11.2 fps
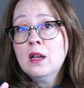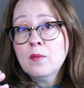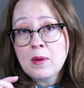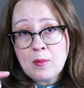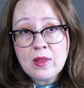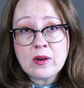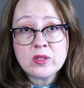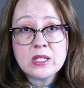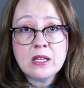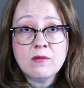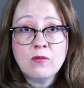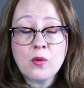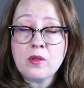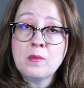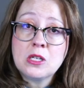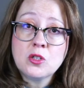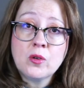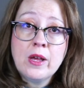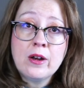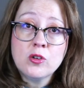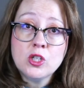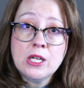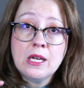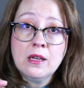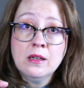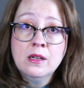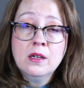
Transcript: Remember, that'll stay in fourth dimensional energy